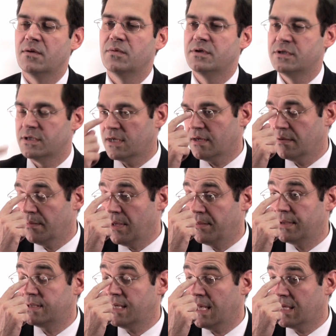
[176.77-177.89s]
we're just going to maybe
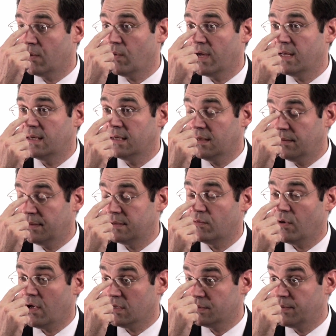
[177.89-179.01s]
take away a little bit,
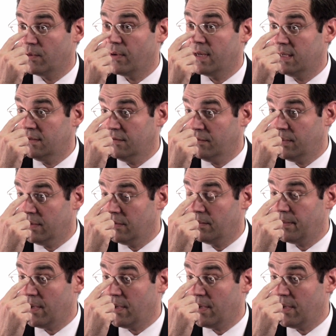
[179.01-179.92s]
rasp away a little bit of the